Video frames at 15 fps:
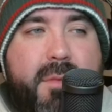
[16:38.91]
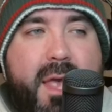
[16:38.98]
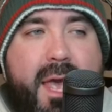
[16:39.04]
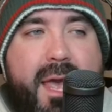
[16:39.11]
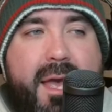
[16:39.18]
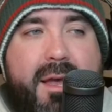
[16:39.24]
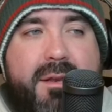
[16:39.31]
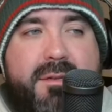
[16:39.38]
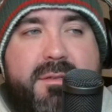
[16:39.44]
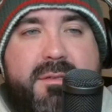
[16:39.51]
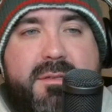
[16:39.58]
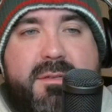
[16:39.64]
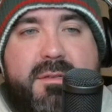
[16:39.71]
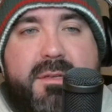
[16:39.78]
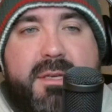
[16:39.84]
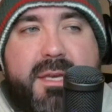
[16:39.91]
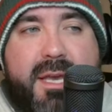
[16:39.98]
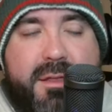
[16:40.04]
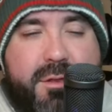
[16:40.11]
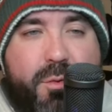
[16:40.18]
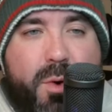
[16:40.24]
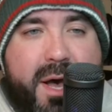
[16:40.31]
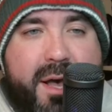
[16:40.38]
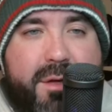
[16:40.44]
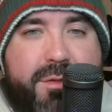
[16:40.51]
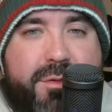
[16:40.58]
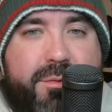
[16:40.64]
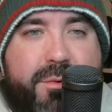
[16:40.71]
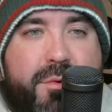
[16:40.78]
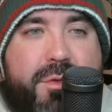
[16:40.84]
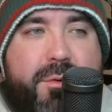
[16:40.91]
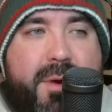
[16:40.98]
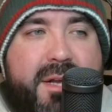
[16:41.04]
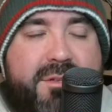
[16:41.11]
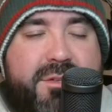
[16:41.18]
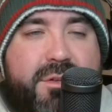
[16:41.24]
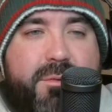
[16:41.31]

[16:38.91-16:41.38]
and get the Wild through the rest